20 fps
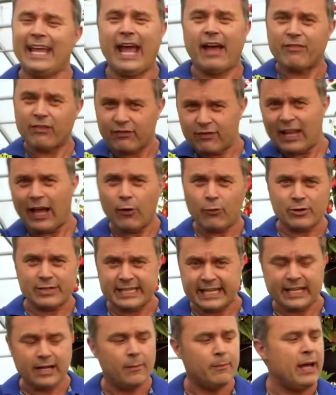they have the flowers
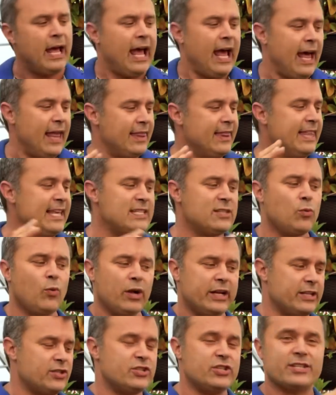in them. This
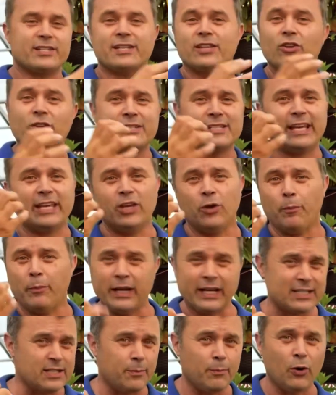one is just looks like you
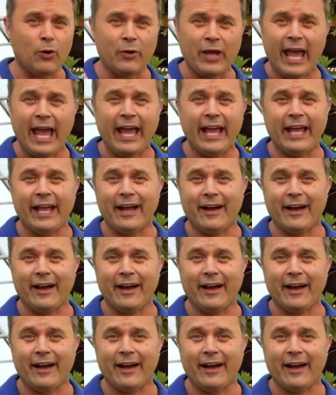picked a bouquet